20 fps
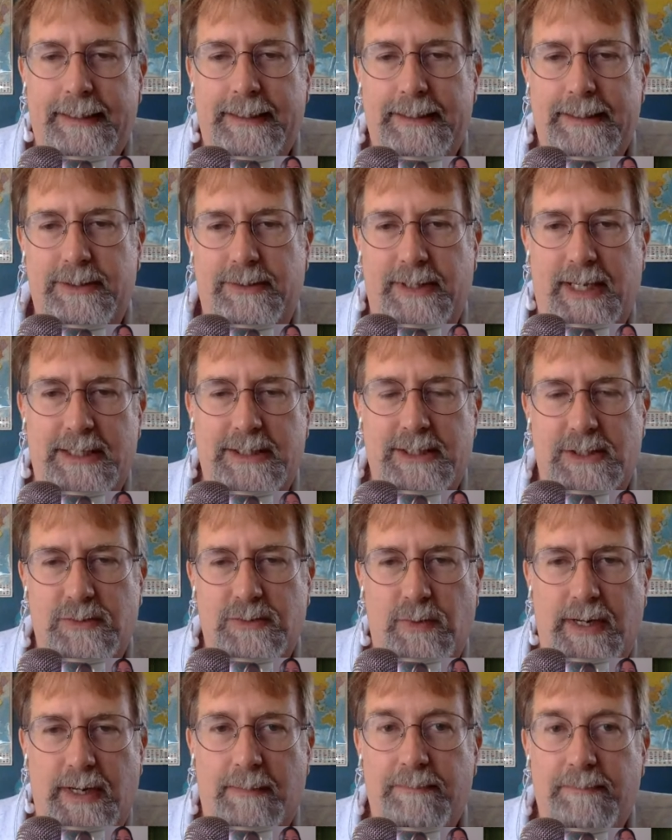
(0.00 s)
So that
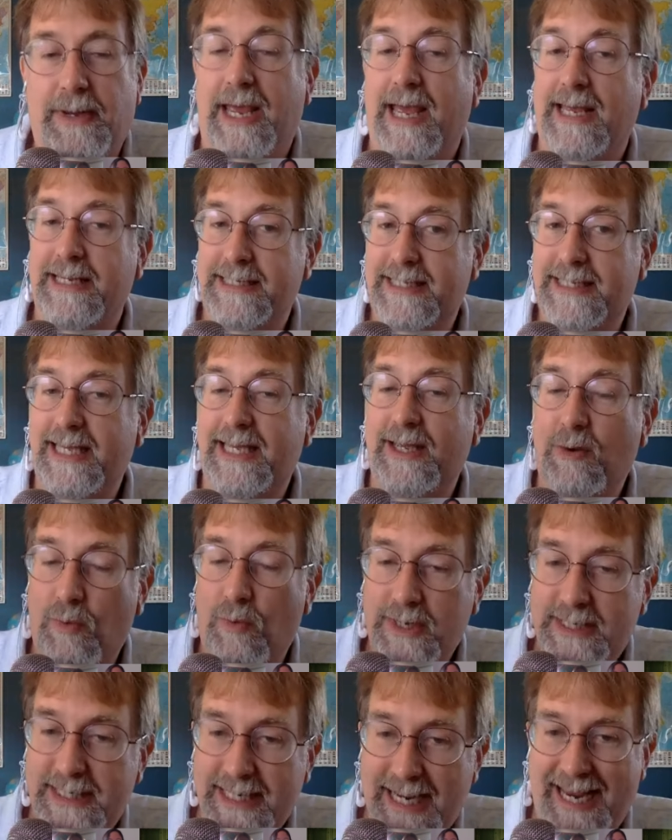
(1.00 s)
just went up as the
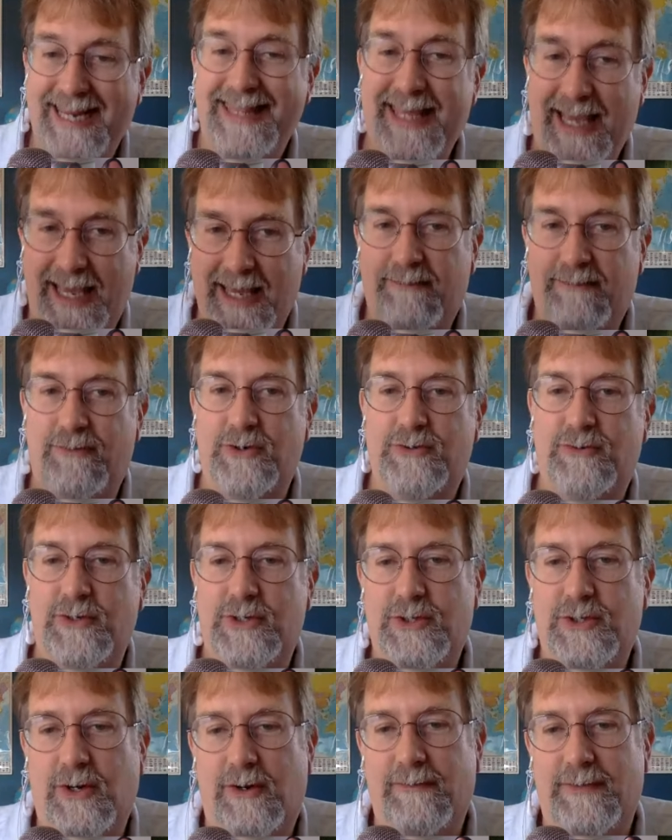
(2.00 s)
10th anniversary
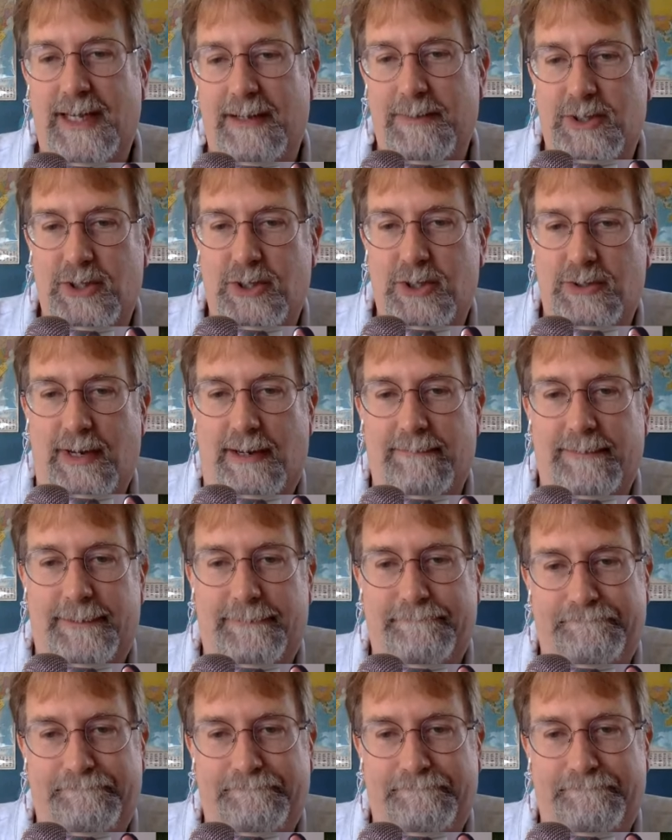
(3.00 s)
show of the Amateur Traveler.